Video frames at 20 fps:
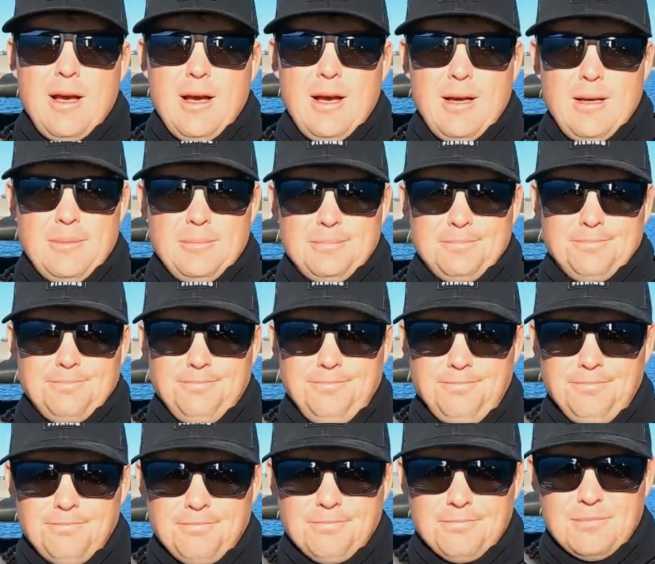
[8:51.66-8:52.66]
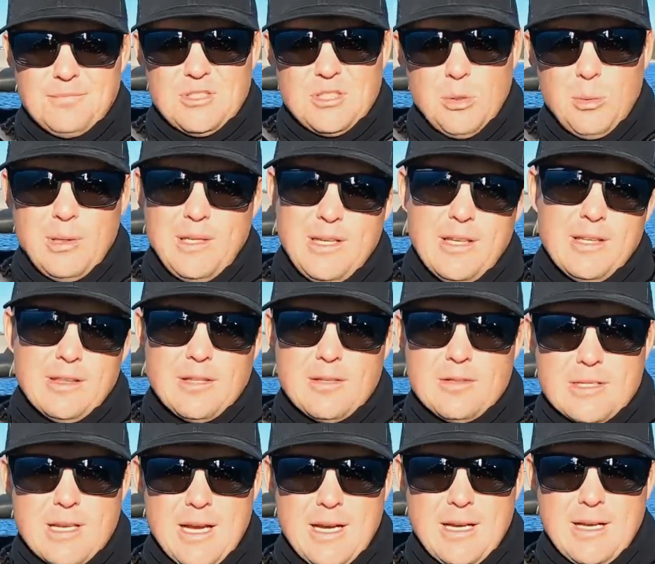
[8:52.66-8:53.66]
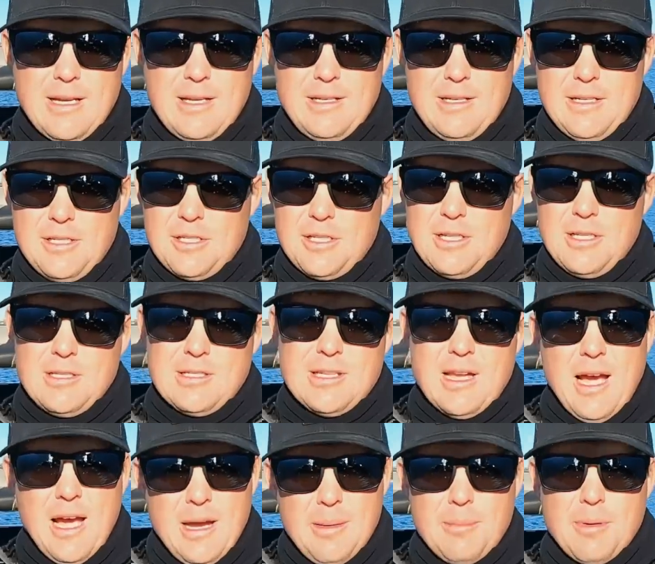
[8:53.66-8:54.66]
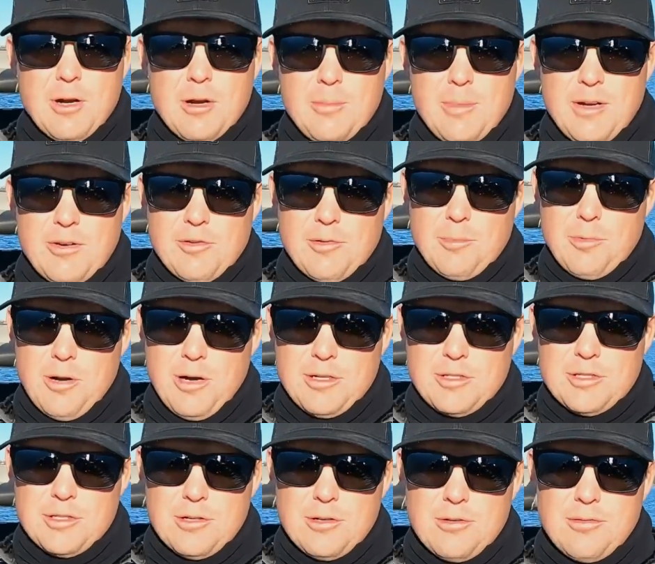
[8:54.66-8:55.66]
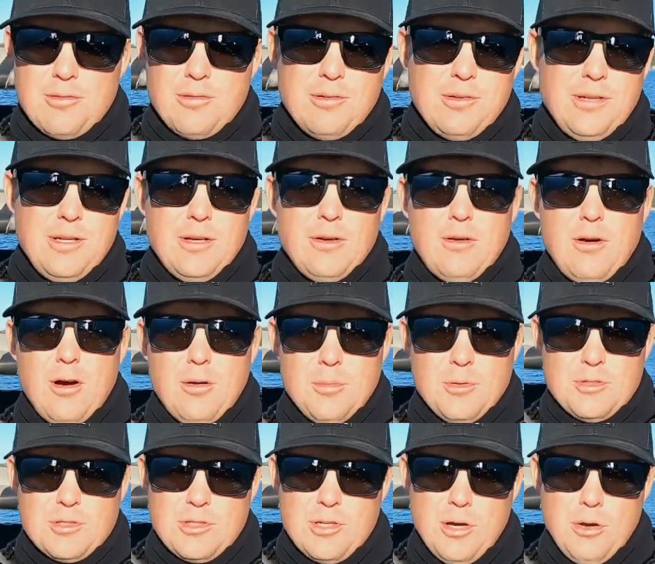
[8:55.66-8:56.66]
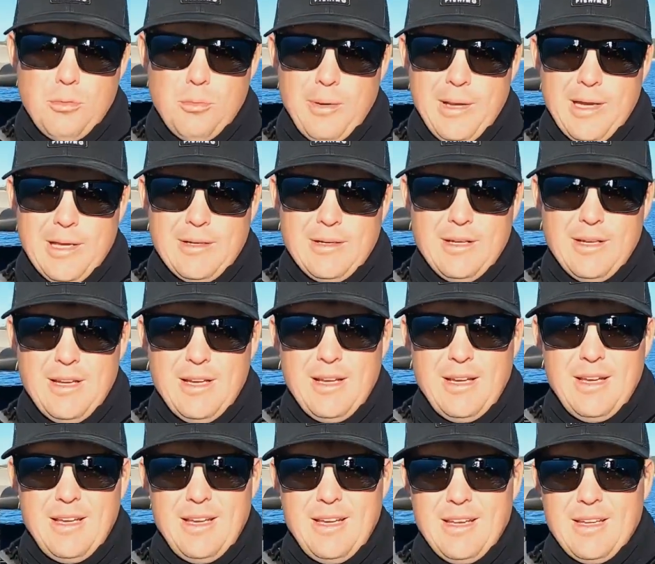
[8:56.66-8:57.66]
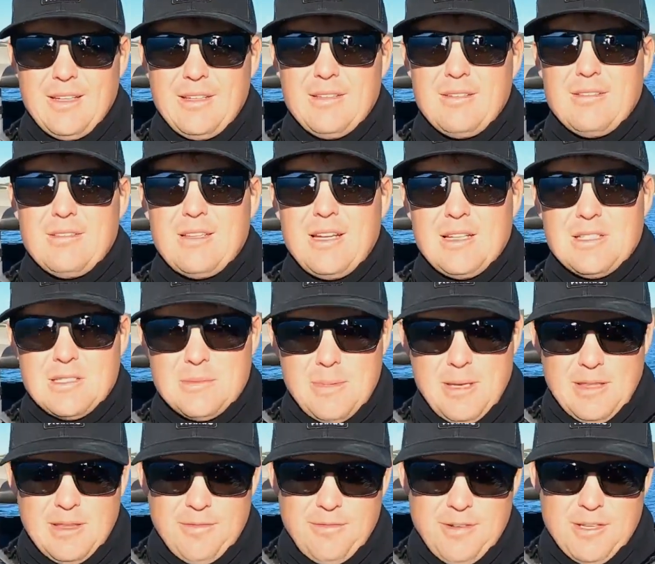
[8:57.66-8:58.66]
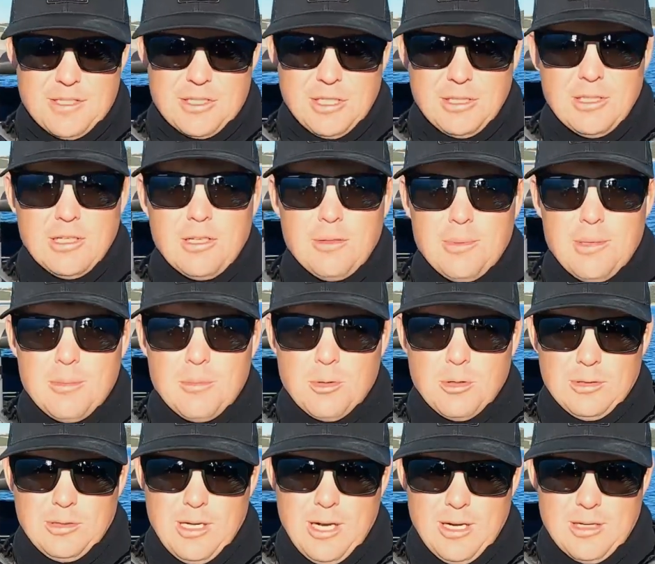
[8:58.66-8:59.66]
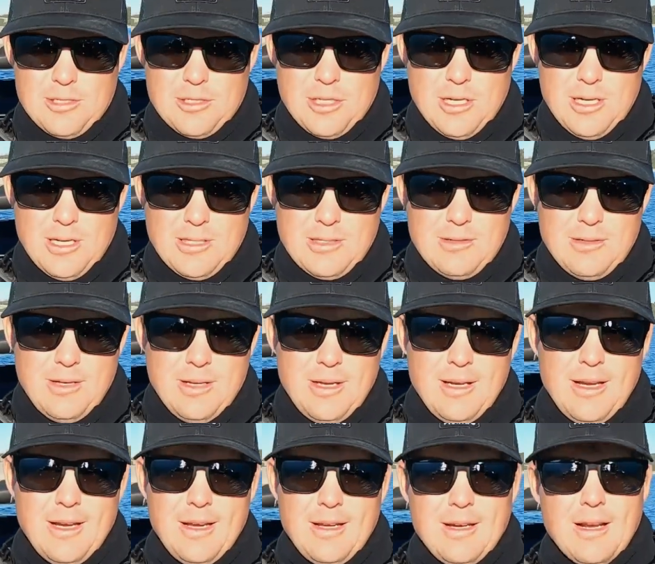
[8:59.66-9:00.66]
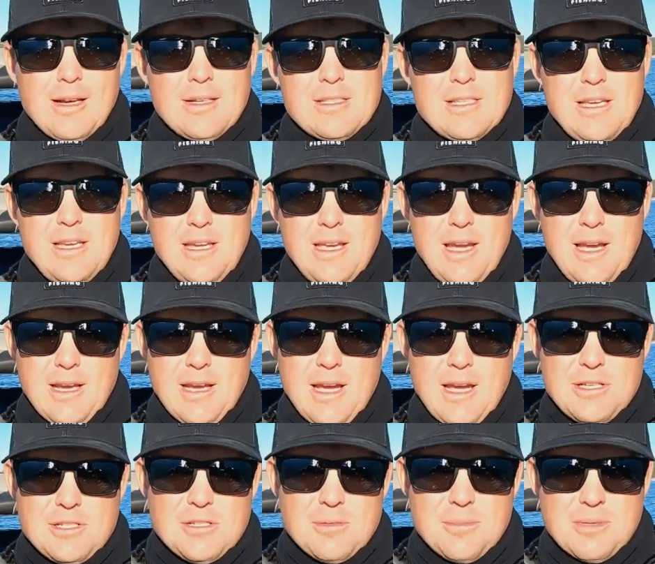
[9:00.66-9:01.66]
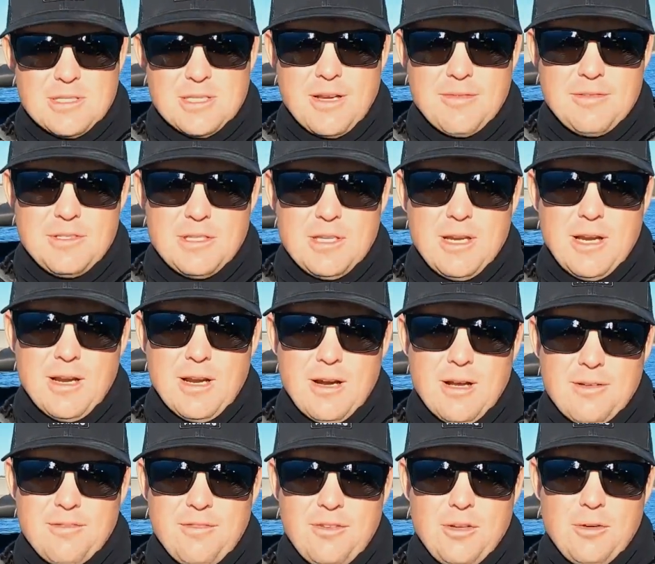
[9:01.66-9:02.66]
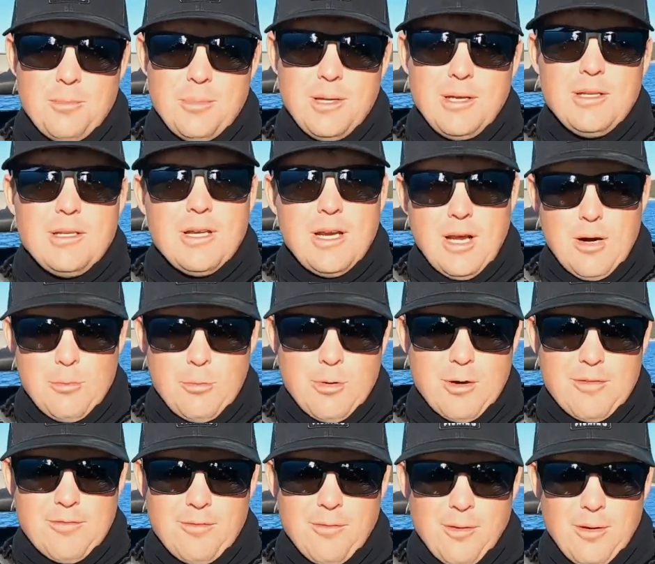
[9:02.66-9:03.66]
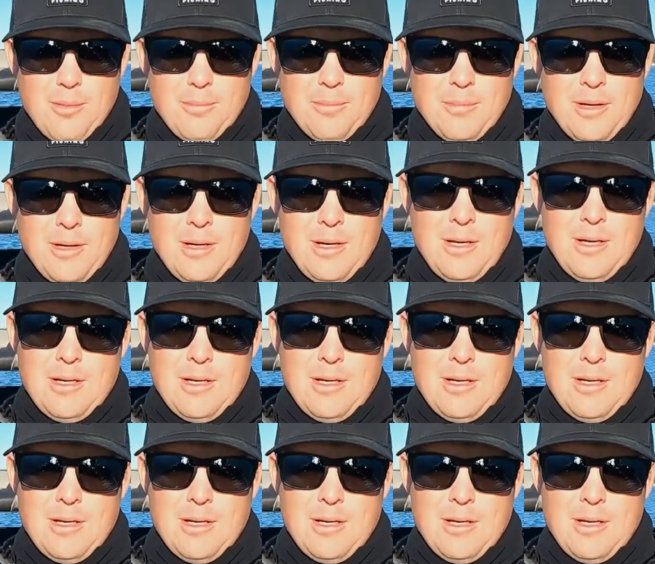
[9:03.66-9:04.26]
So when you get those kind of conditions, high barometric pressure, you know, almost no wind, it tends to make the fish a little bit more lockjawed. Not to say you can't catch them, because obviously I caught a few, but you got to work for them.